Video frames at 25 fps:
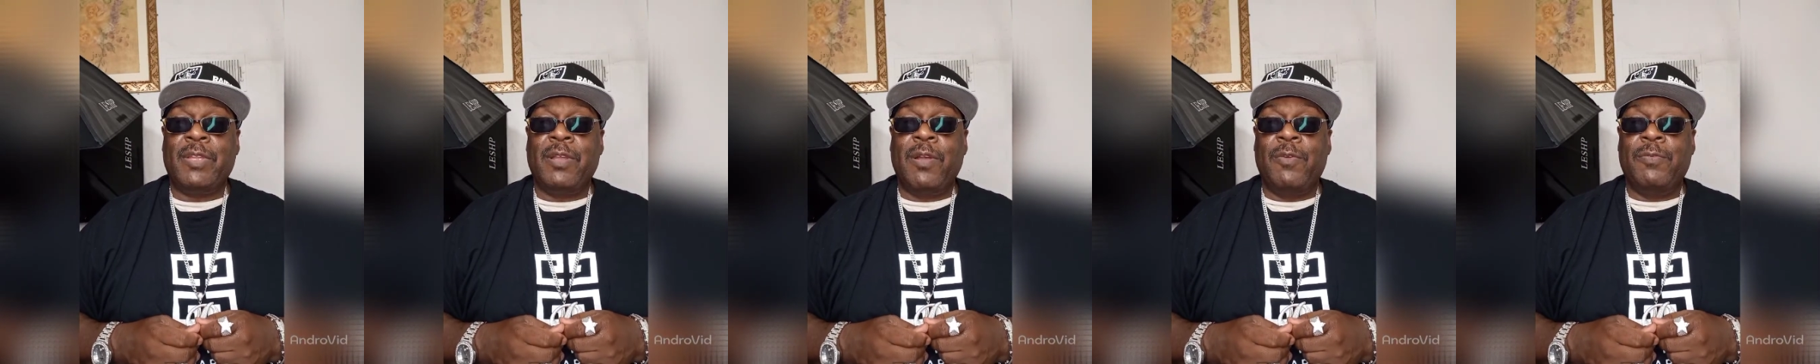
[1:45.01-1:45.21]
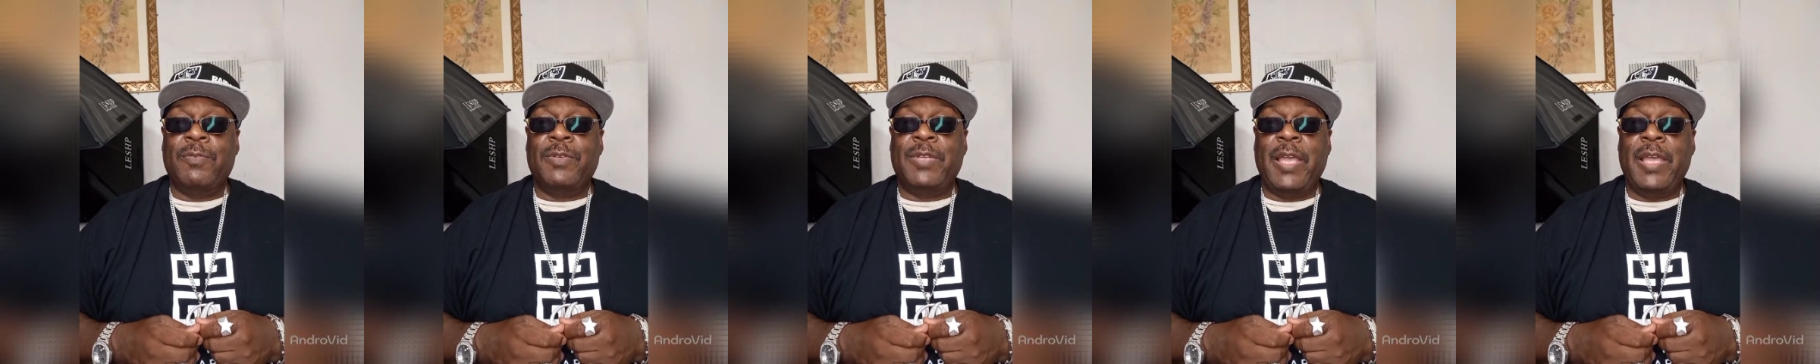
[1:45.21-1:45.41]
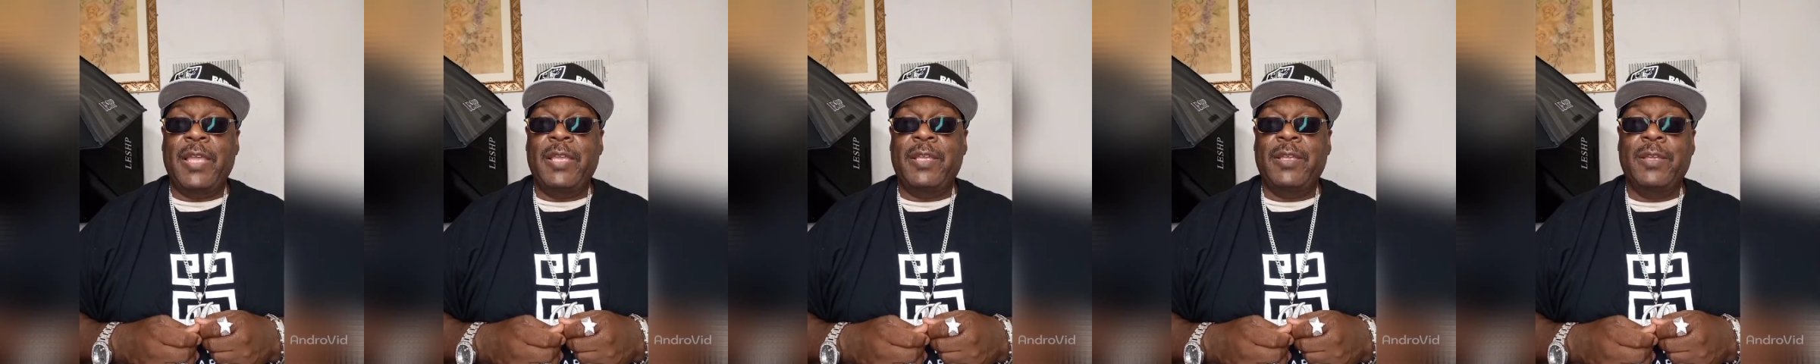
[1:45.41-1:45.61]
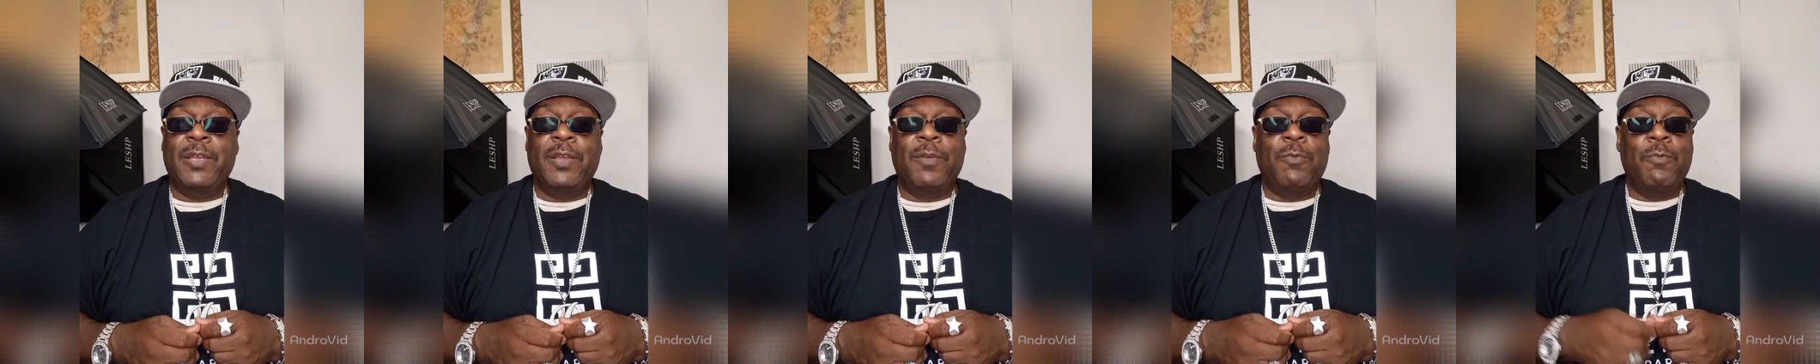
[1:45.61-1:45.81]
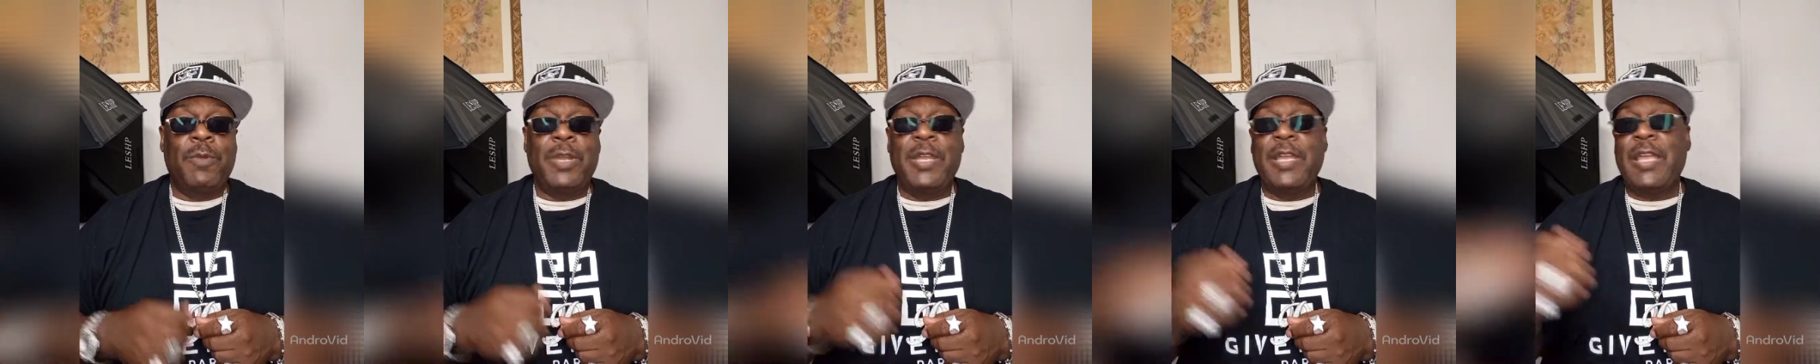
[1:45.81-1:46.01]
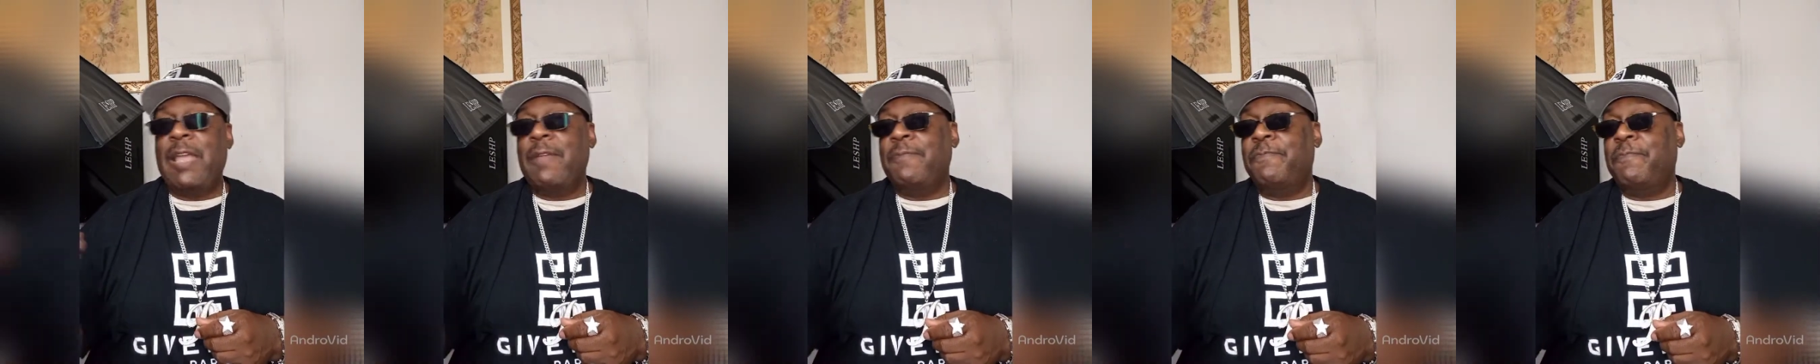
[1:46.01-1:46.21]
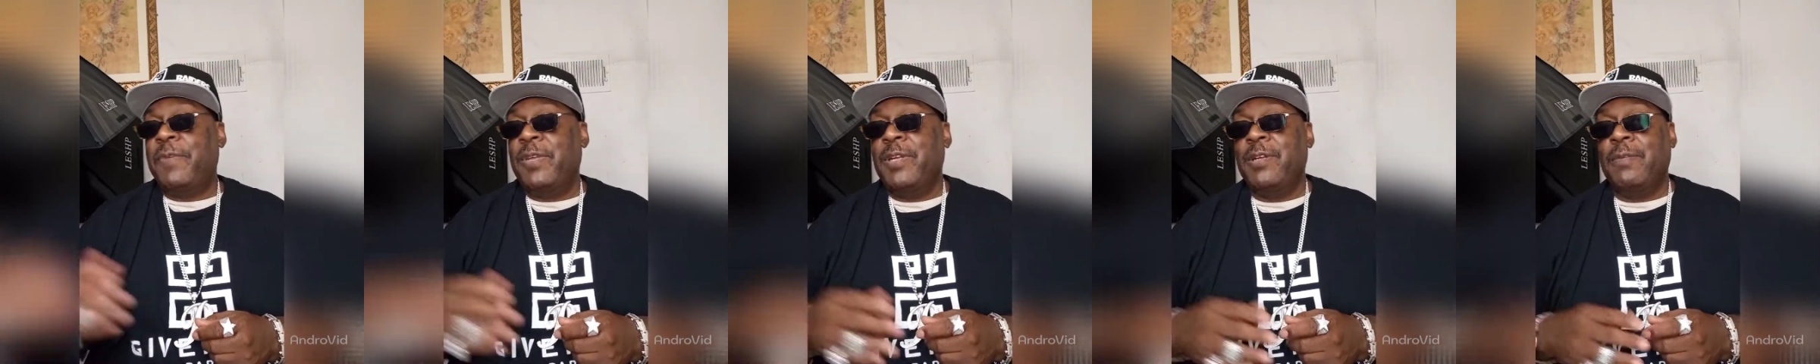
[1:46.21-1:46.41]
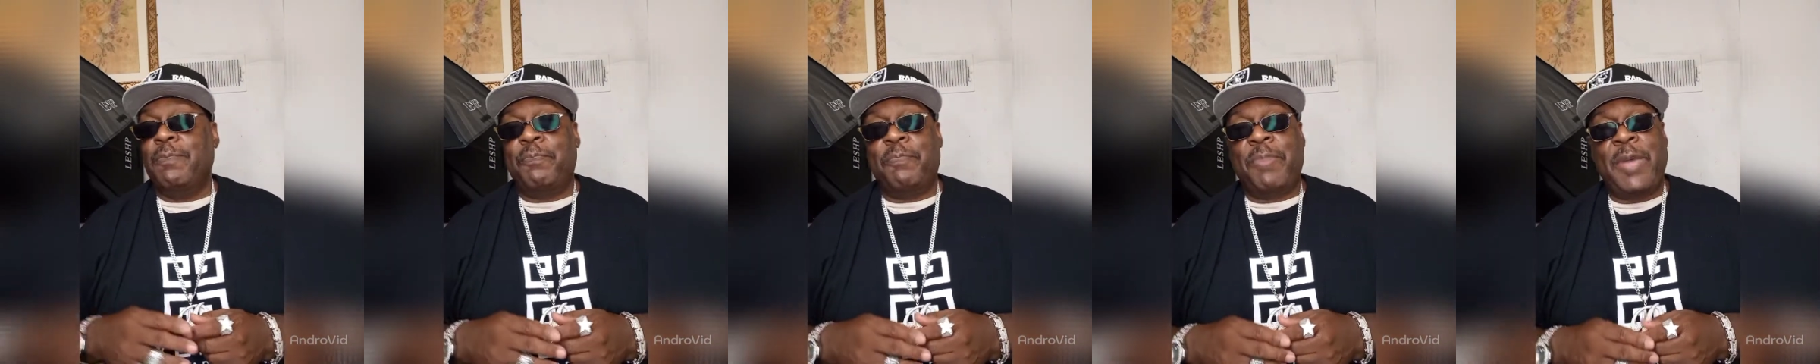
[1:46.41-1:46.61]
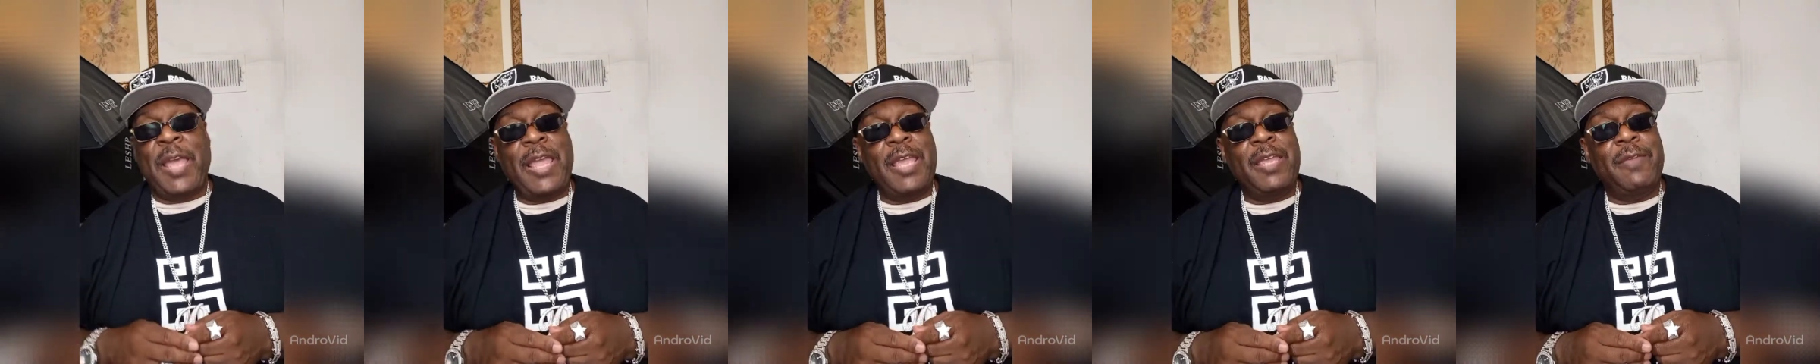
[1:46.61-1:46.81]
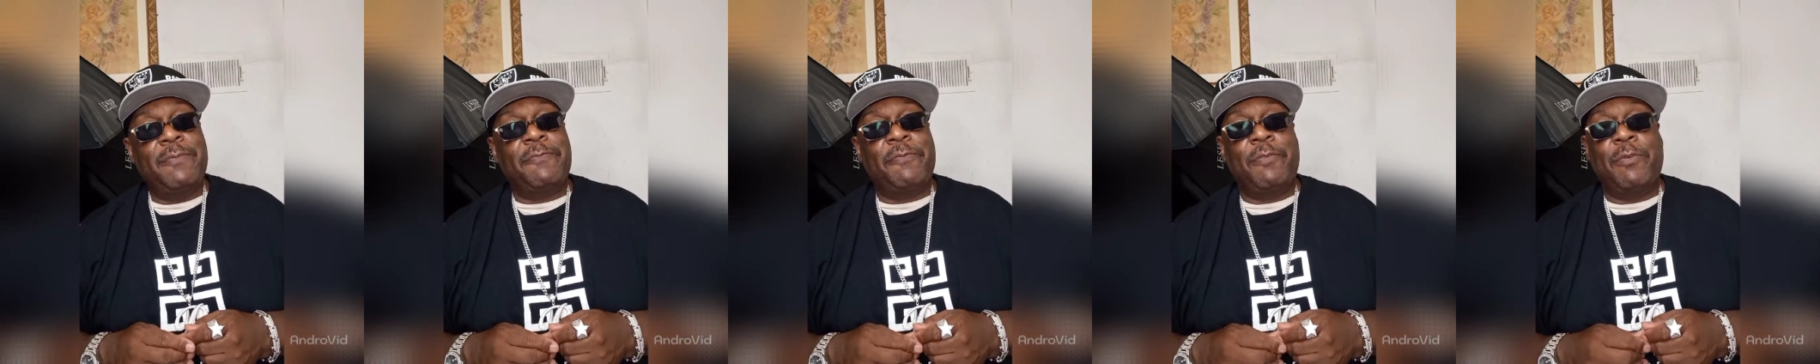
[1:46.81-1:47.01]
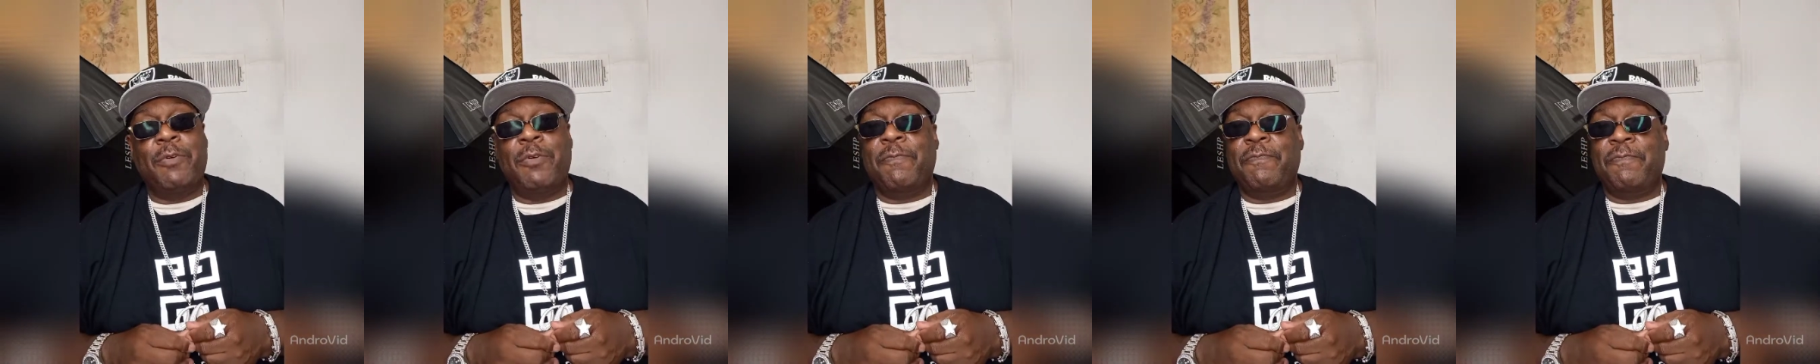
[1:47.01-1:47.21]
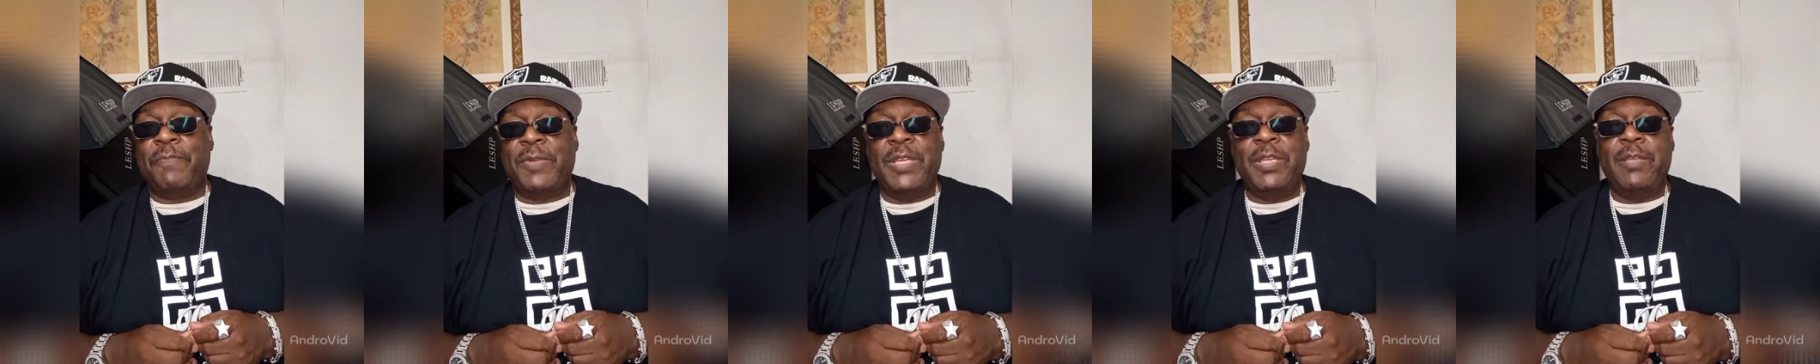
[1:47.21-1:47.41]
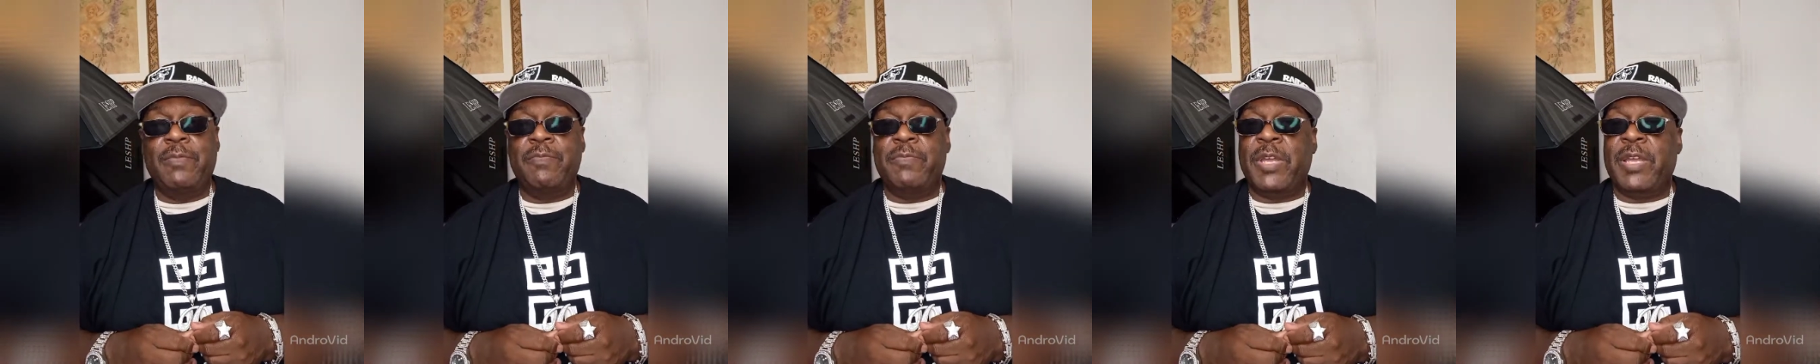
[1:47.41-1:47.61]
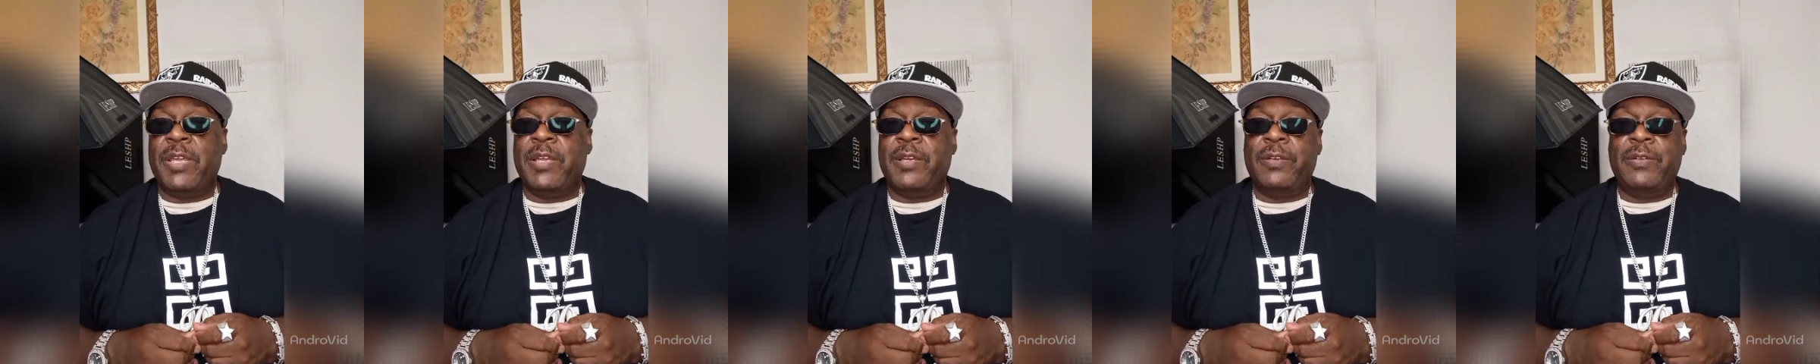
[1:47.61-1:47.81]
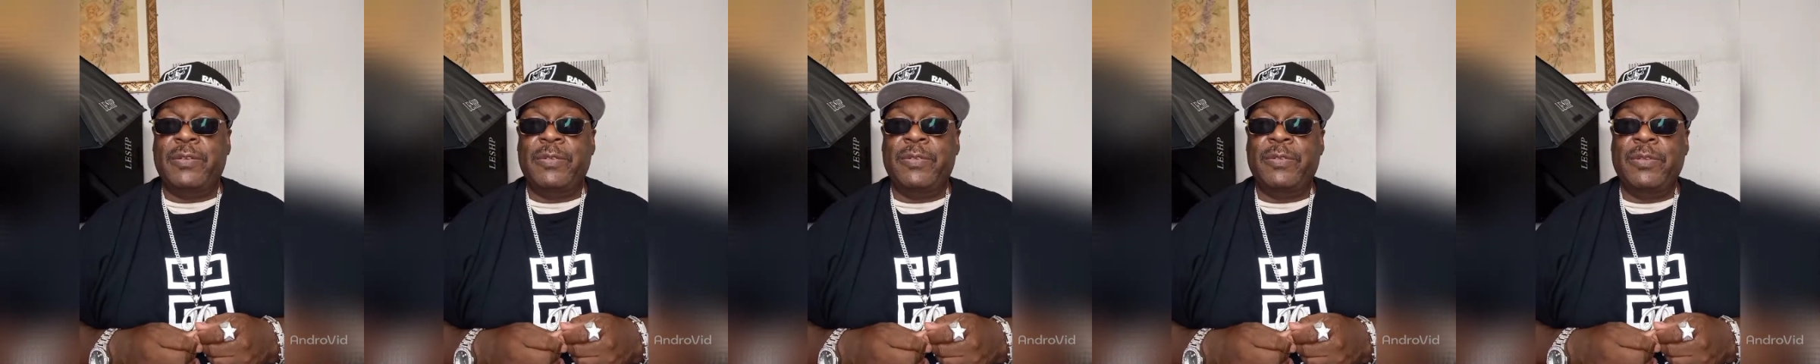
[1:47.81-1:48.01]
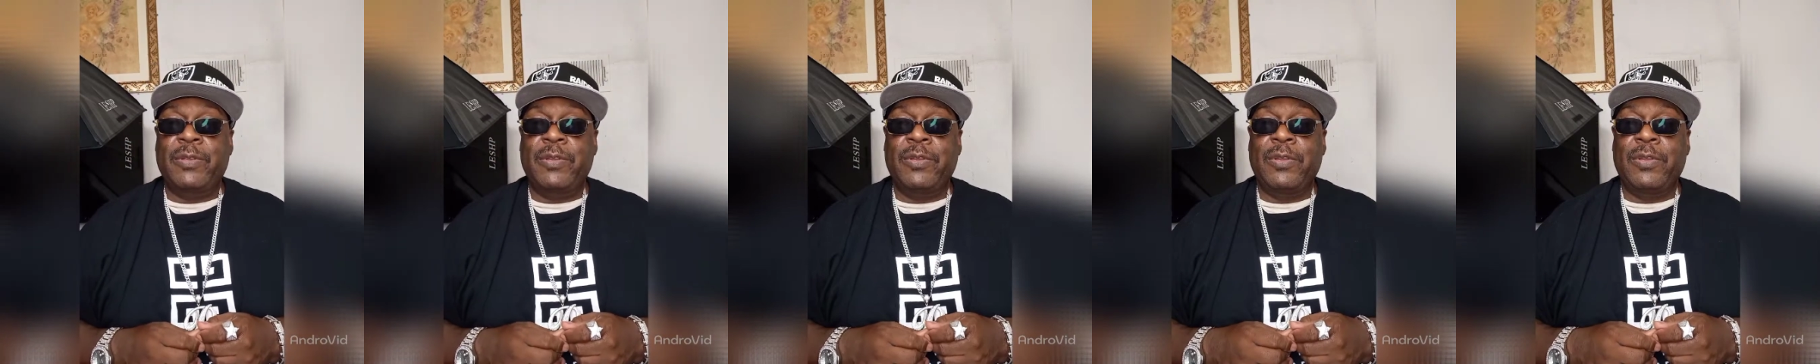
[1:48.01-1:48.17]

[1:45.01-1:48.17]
Okay? We ain't finna pay for a female.